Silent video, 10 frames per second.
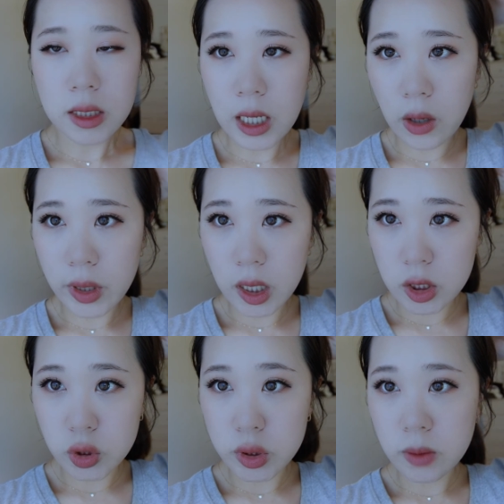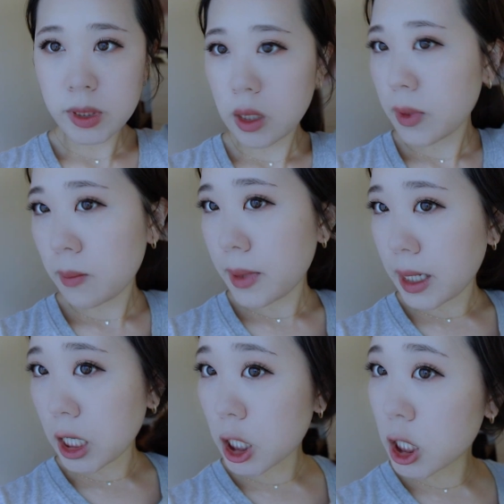Now I gotta do something about my
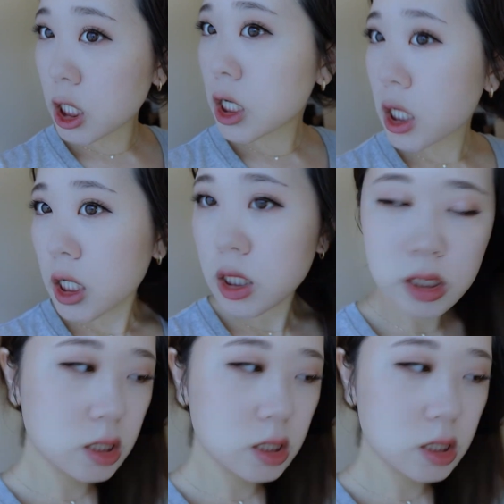hair.